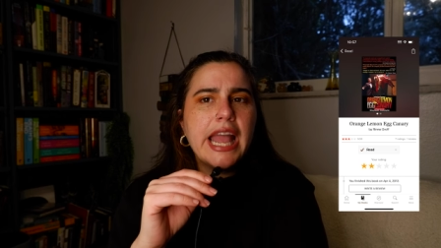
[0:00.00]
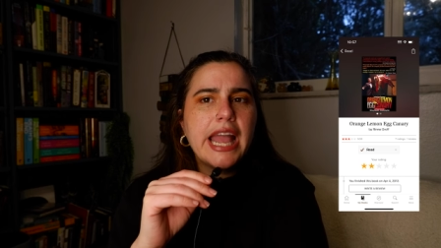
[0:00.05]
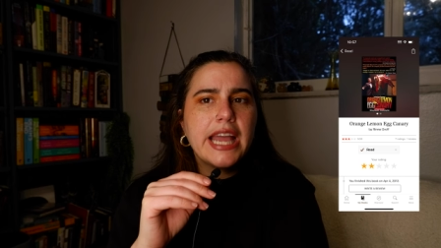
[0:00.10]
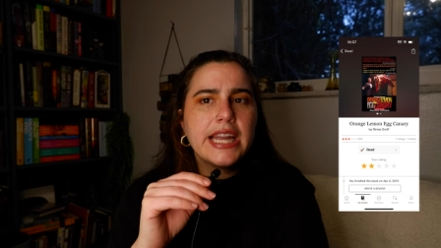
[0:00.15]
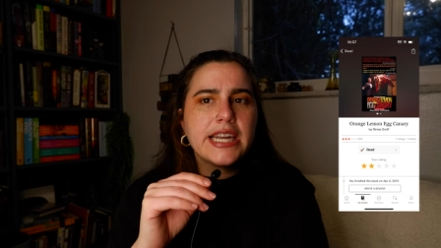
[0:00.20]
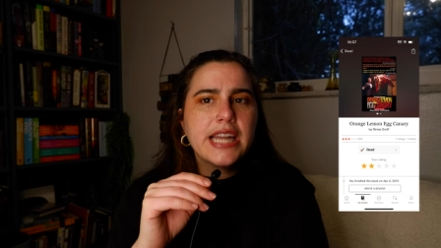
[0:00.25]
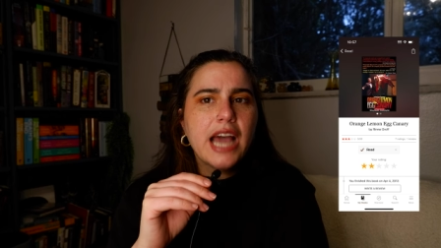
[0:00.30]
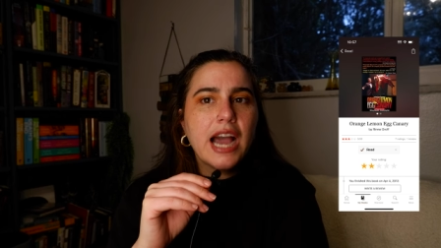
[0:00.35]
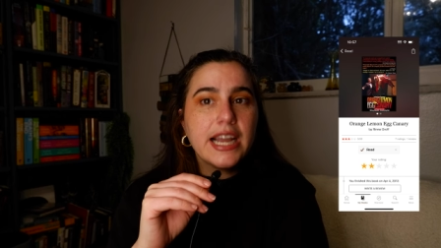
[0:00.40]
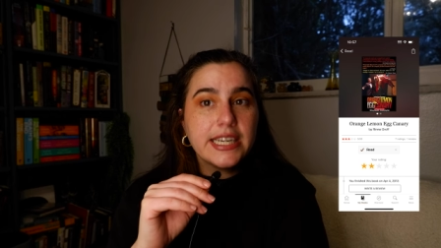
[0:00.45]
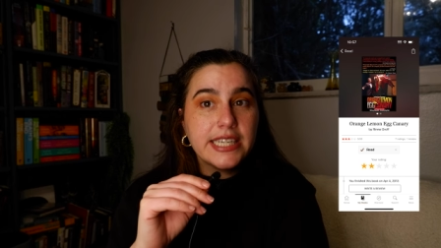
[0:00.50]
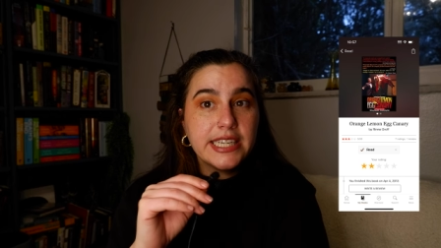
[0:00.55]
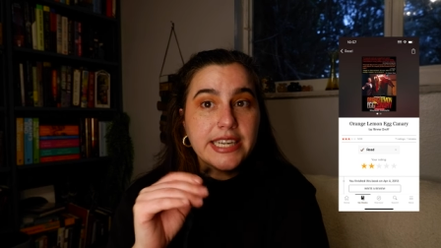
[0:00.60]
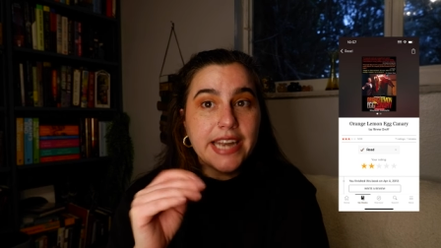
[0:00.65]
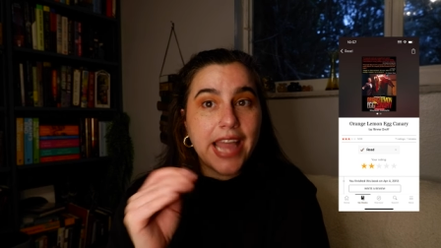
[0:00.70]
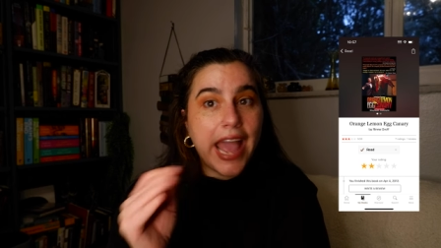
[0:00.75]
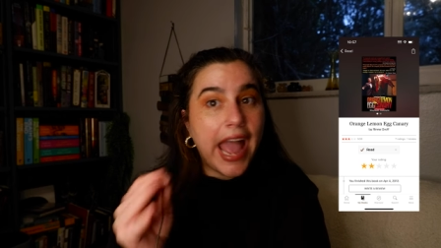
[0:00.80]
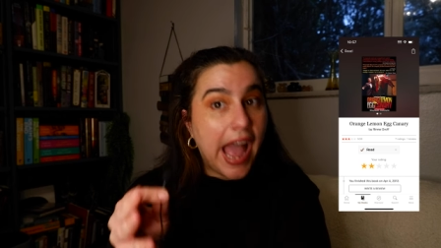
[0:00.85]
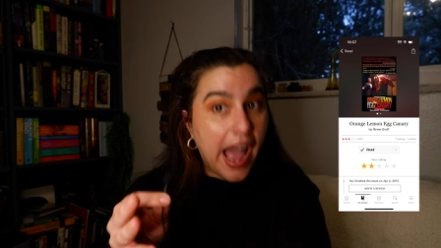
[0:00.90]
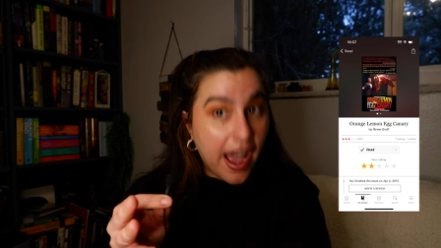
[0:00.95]
and I
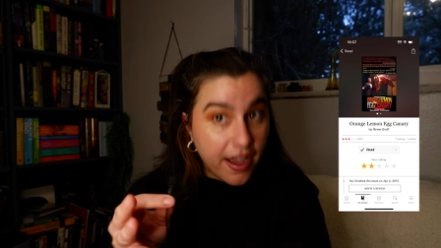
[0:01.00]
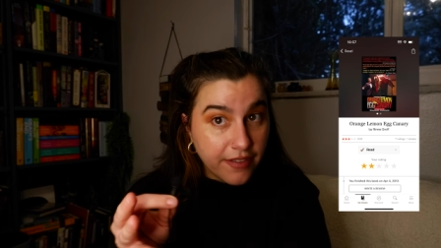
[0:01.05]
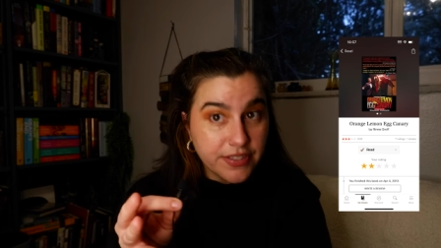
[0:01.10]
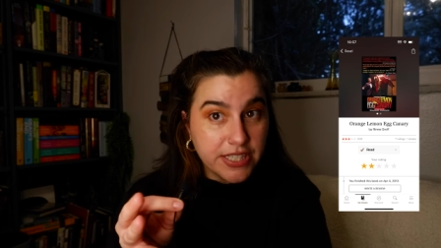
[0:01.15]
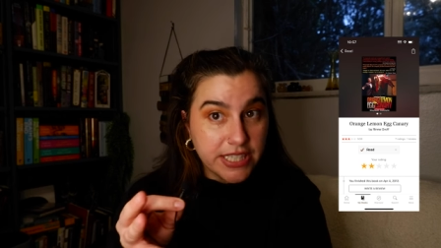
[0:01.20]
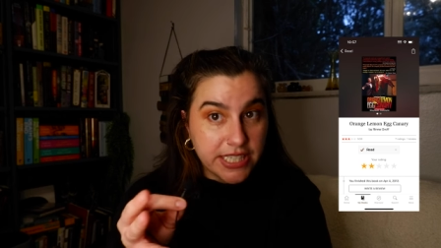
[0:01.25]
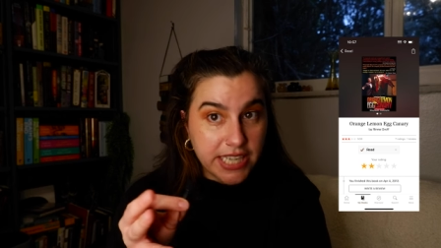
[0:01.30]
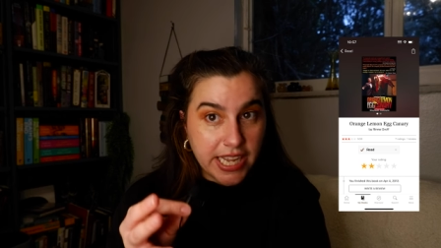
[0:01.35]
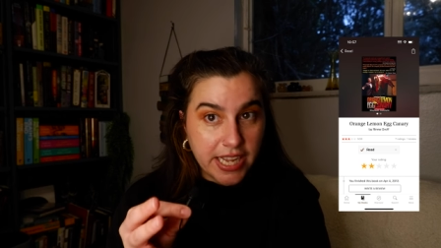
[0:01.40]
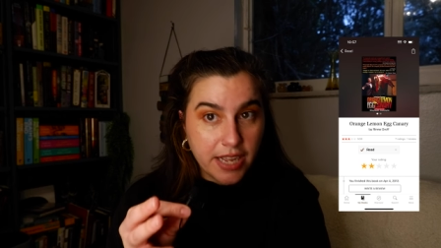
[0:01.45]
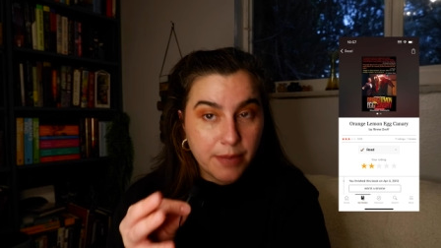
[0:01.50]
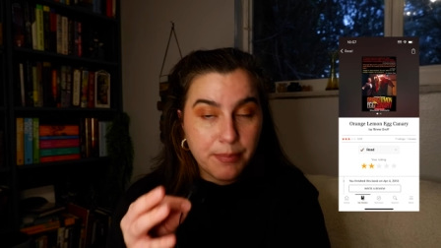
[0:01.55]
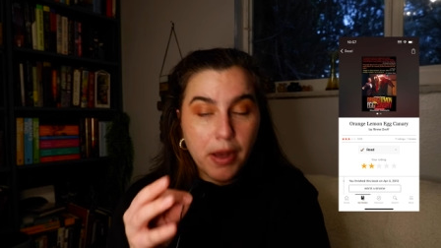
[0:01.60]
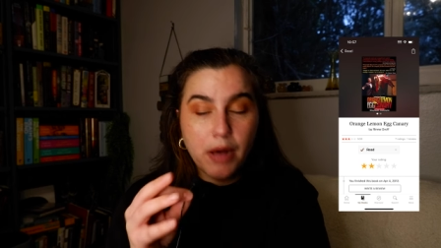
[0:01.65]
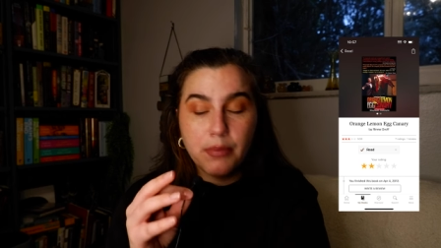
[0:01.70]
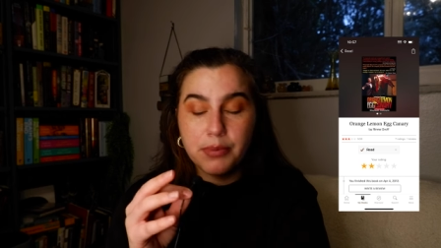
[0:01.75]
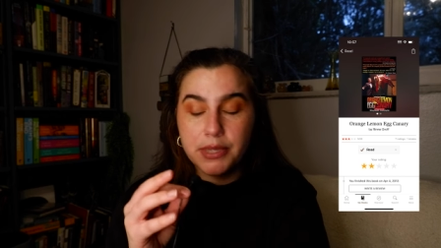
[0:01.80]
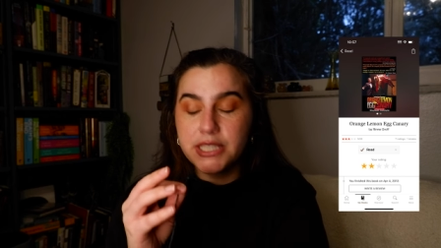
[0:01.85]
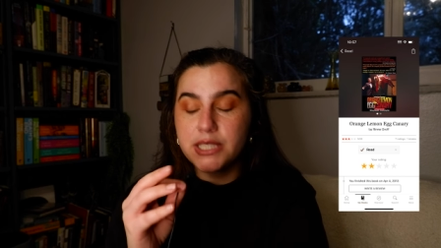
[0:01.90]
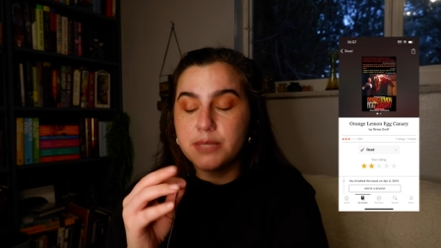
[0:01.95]
didn't have to take a
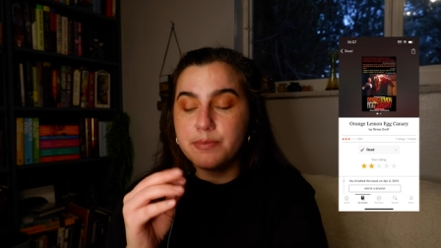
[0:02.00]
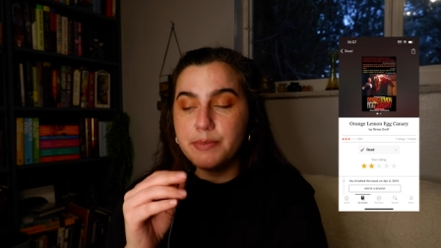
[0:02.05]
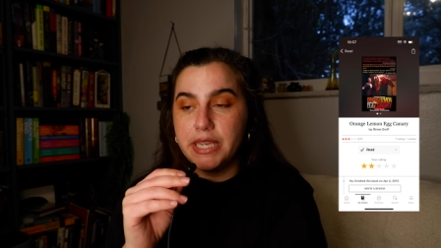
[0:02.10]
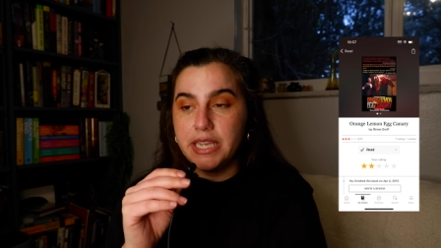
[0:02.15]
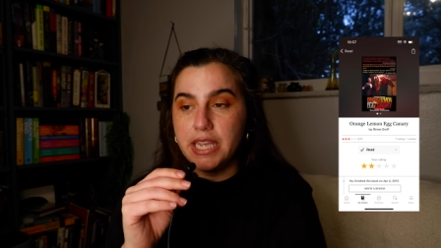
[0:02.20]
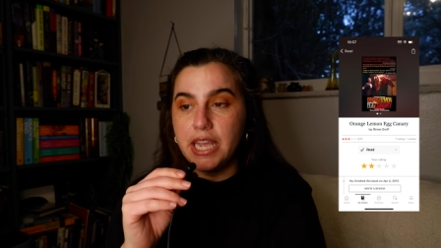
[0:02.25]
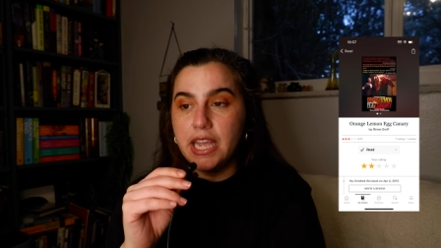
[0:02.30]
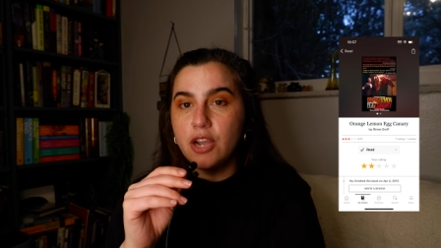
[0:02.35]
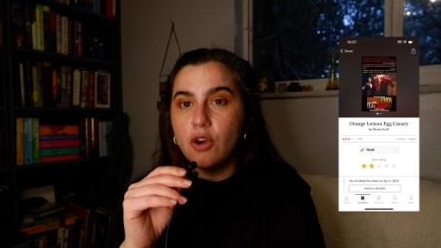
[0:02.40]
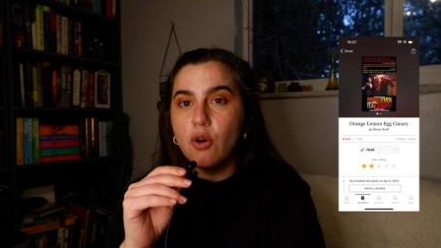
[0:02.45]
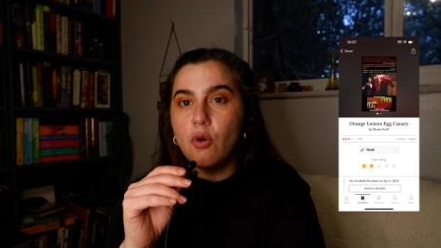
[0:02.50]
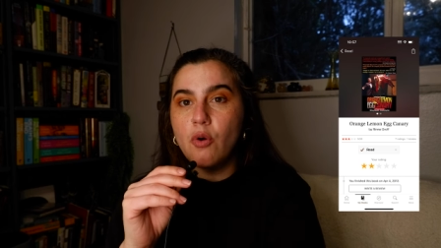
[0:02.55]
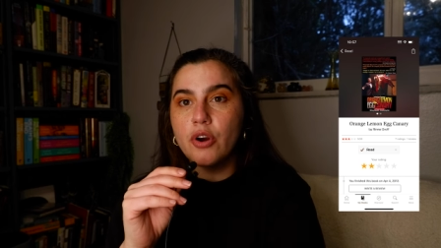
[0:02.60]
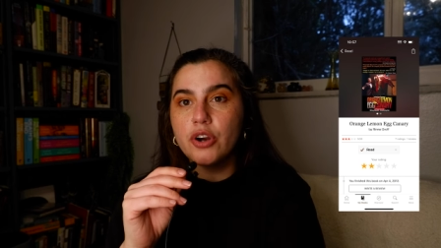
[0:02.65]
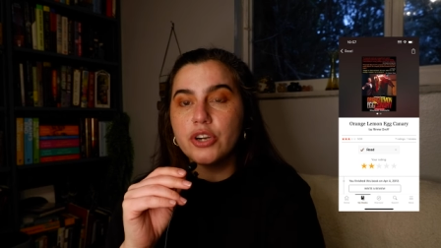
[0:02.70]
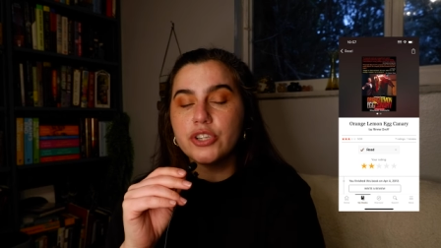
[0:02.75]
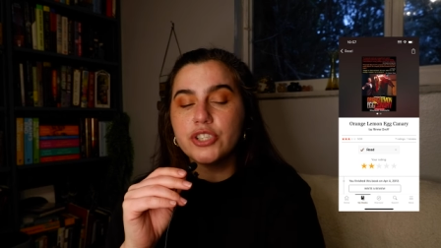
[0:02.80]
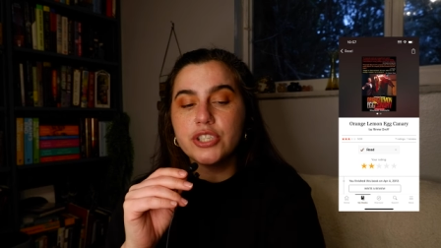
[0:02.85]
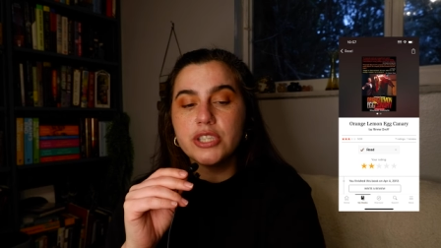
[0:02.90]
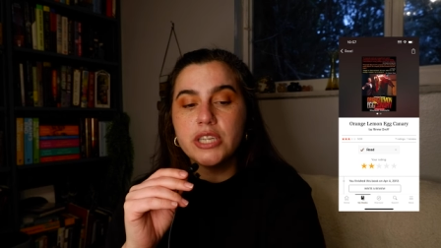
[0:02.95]
public speaking
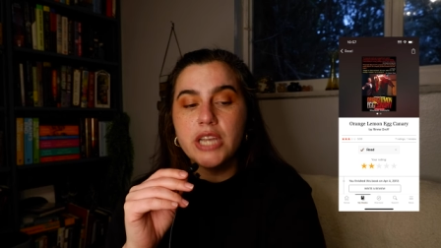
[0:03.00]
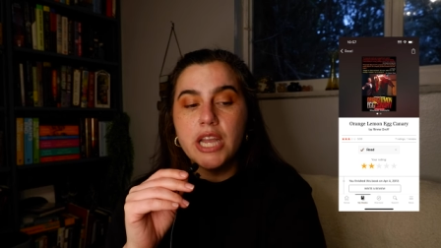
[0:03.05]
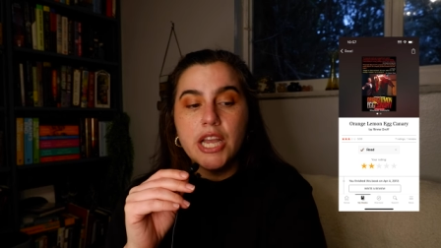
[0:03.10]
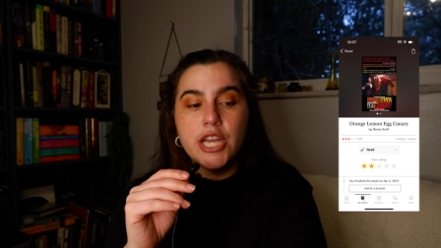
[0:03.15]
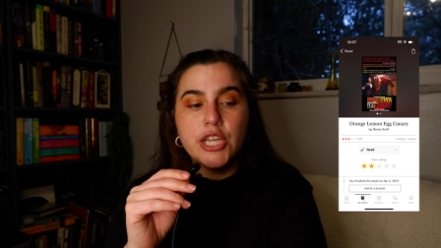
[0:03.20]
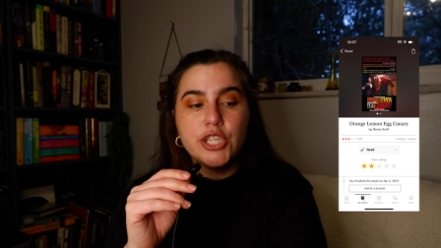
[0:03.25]
course.